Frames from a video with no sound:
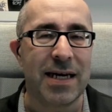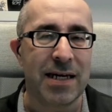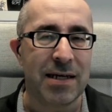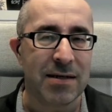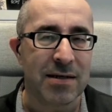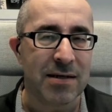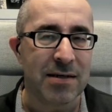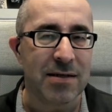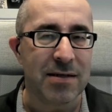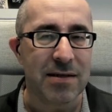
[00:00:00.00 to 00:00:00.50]

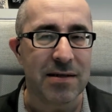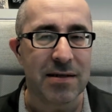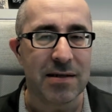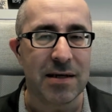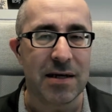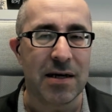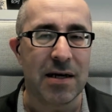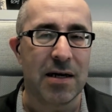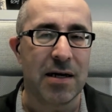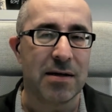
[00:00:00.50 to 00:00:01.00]
cadence,
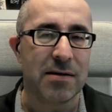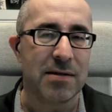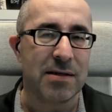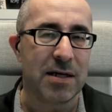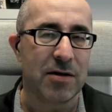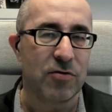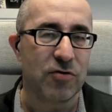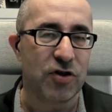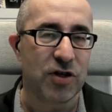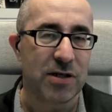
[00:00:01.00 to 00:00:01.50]

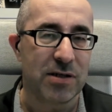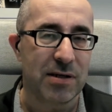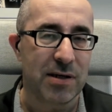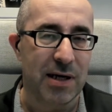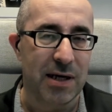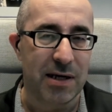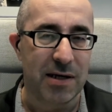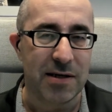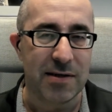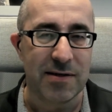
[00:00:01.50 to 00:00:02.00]
so just
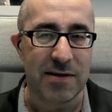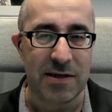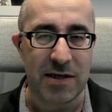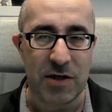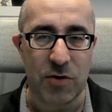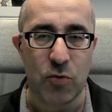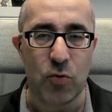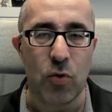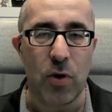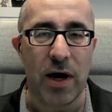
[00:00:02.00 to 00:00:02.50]
a
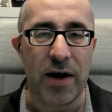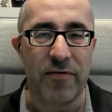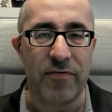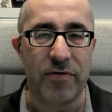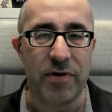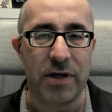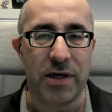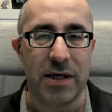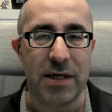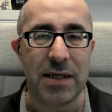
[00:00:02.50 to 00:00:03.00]
CU
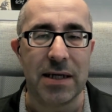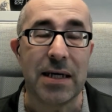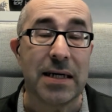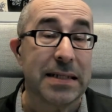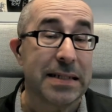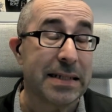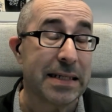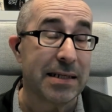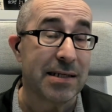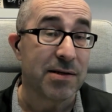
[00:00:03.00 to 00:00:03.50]
every
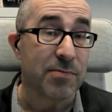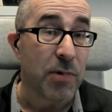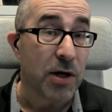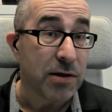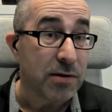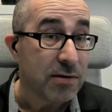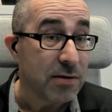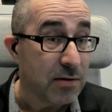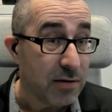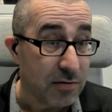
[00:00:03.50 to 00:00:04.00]
6
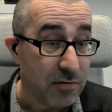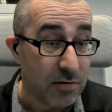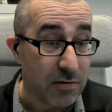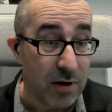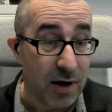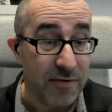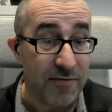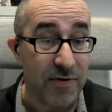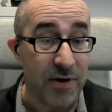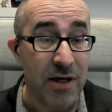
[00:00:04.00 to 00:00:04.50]
months,
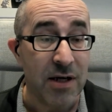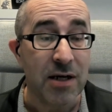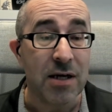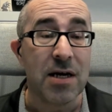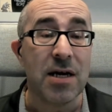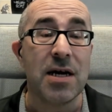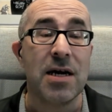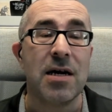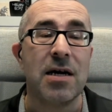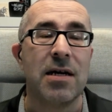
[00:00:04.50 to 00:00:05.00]
roughly.
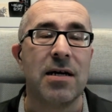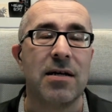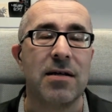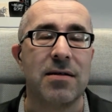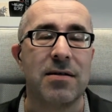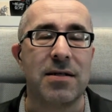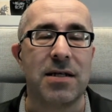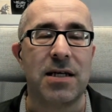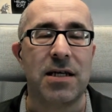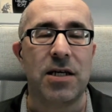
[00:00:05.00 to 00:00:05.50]

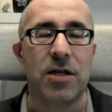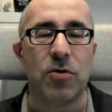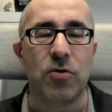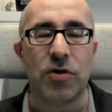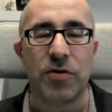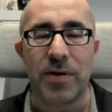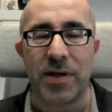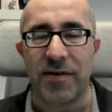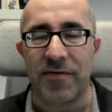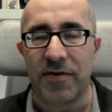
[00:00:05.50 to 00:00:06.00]
CU
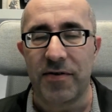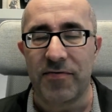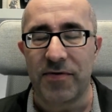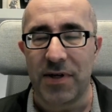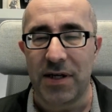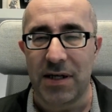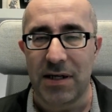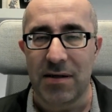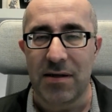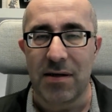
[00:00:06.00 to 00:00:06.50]

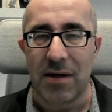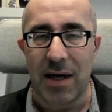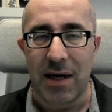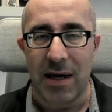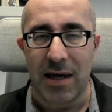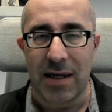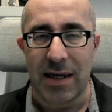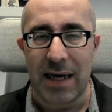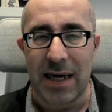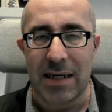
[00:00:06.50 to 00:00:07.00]
2015
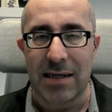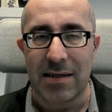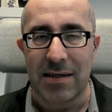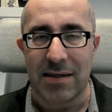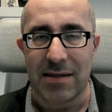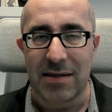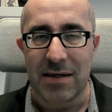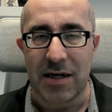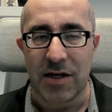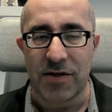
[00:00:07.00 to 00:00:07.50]
again
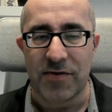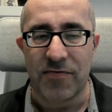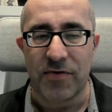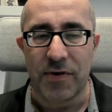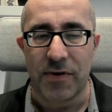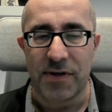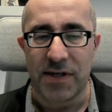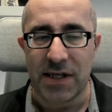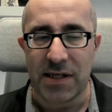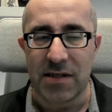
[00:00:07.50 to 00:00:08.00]
is announced
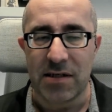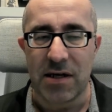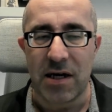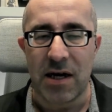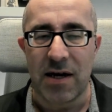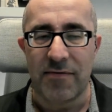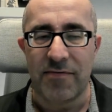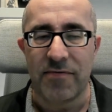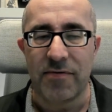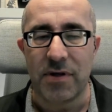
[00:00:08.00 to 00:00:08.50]
for the second
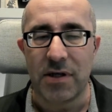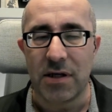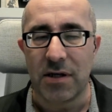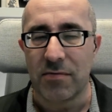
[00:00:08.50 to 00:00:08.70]
half,